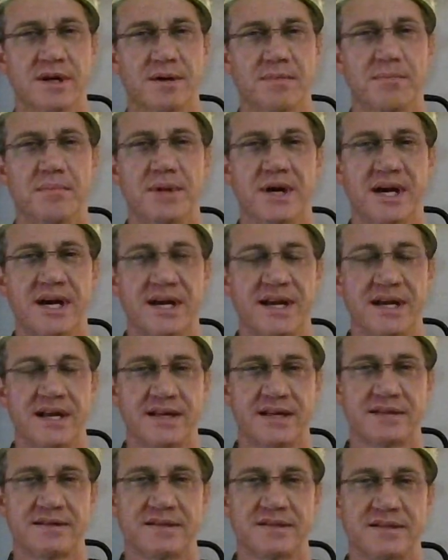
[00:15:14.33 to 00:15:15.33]
But
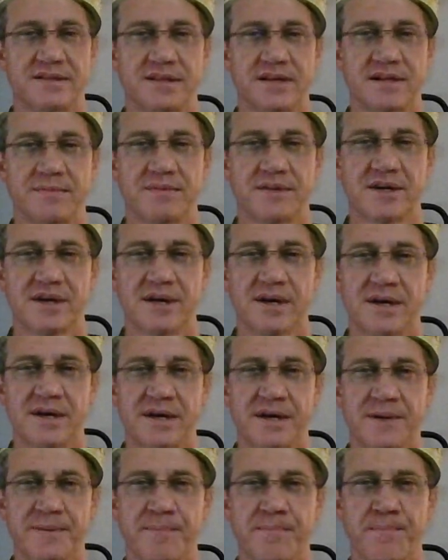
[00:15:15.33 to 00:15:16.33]
at the same
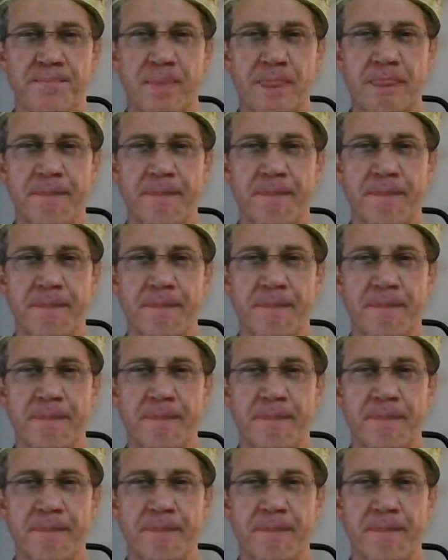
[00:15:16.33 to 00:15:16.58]
time,